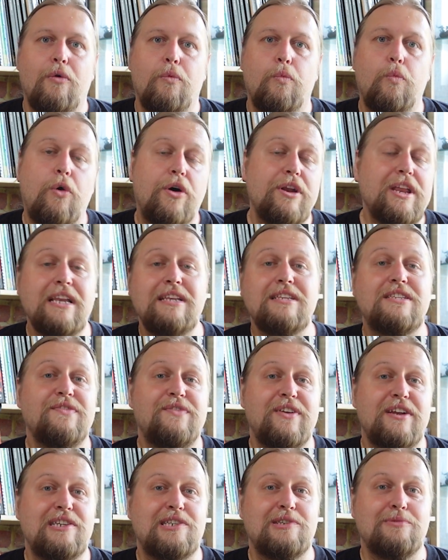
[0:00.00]
One
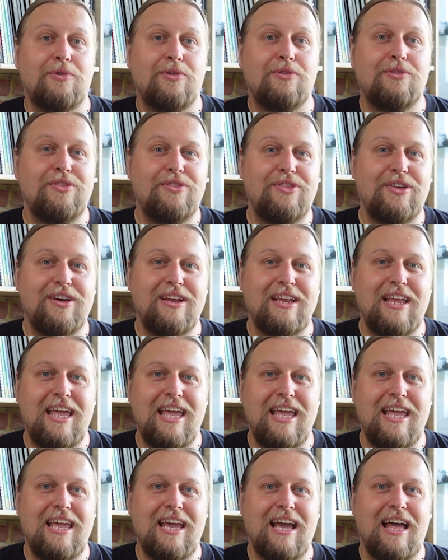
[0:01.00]
individual that
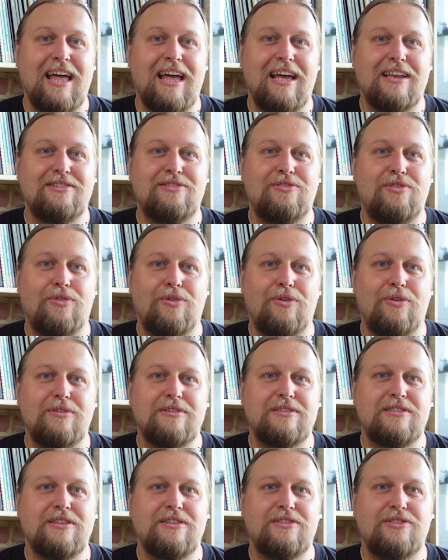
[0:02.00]
he had
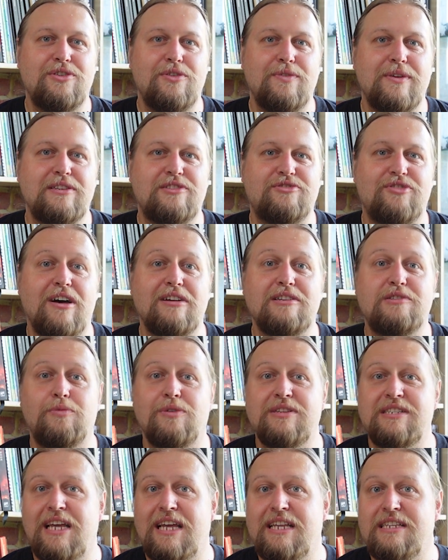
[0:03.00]
cause to instruct
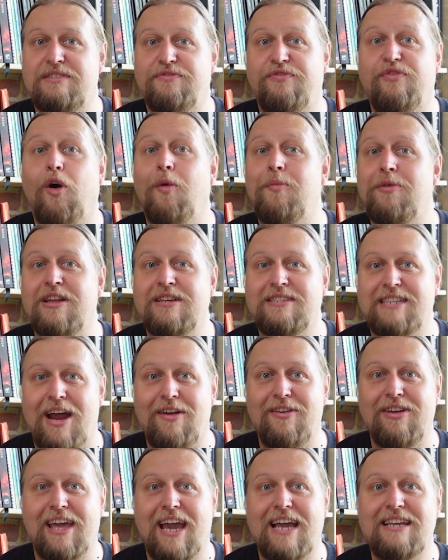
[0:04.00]
was his former
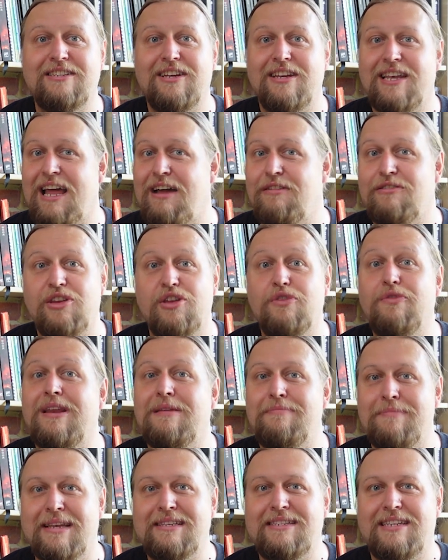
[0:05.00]
interrogator, now
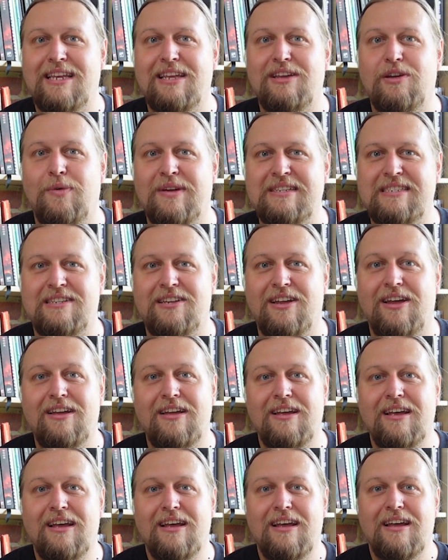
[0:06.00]
newly minted
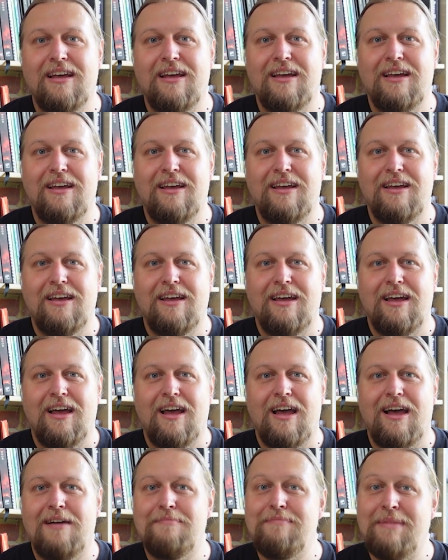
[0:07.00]
Inquisitor,
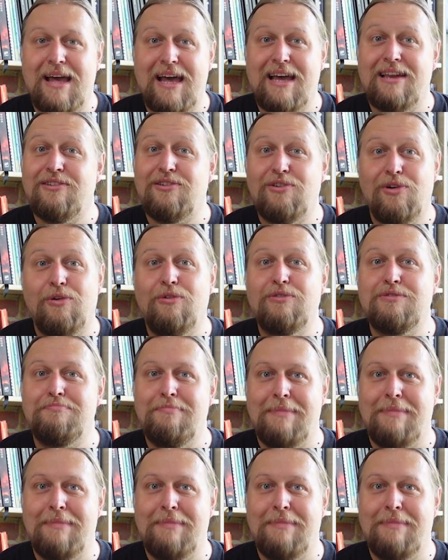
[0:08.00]
a man called